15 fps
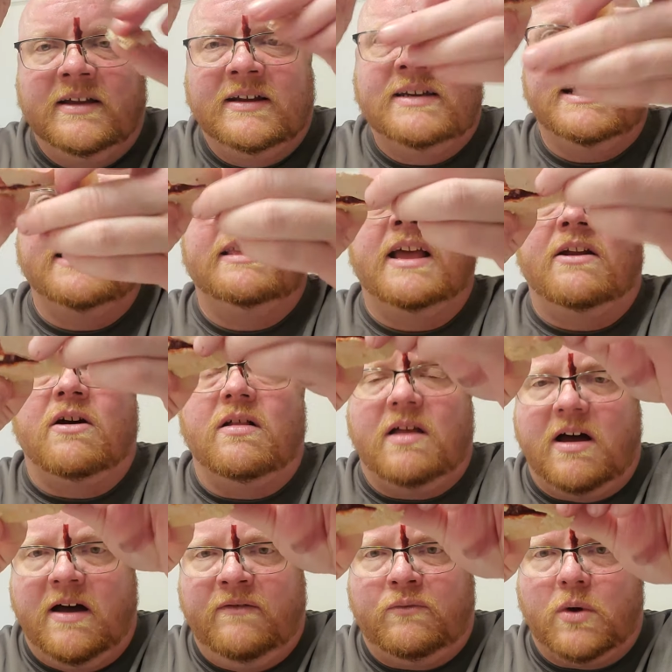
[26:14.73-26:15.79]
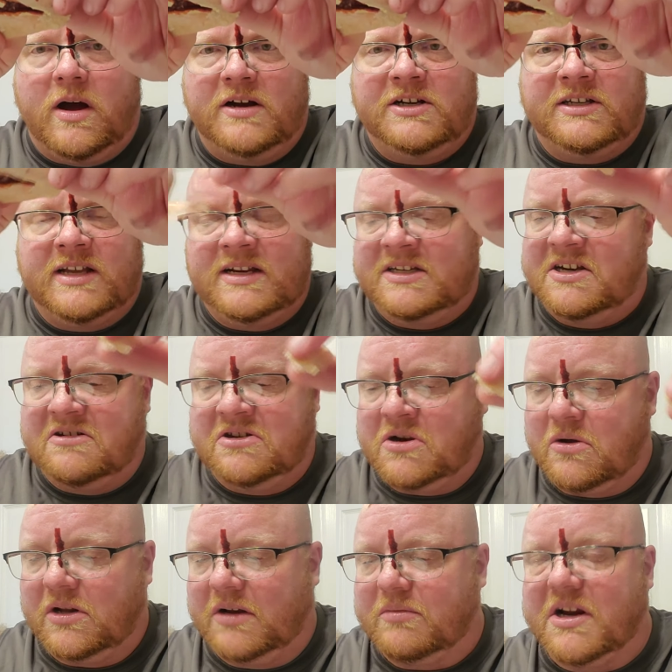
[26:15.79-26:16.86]
take that all off, wash this, you can
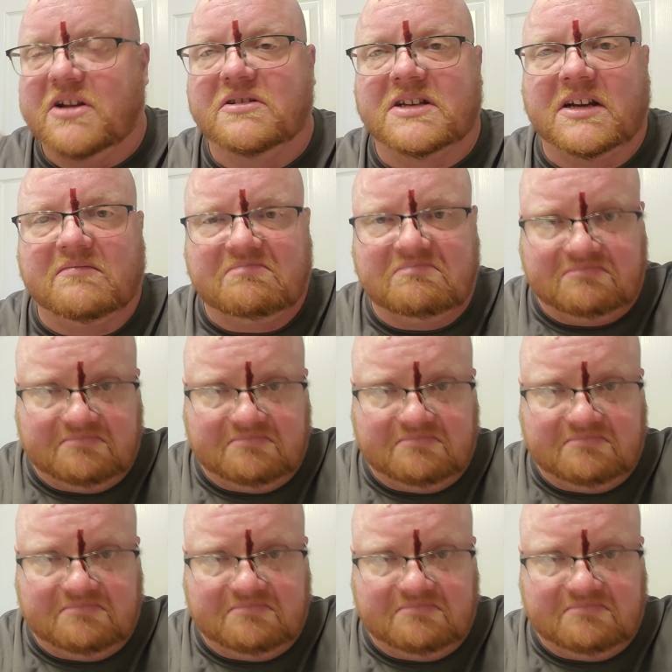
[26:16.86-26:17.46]
totally reuse it.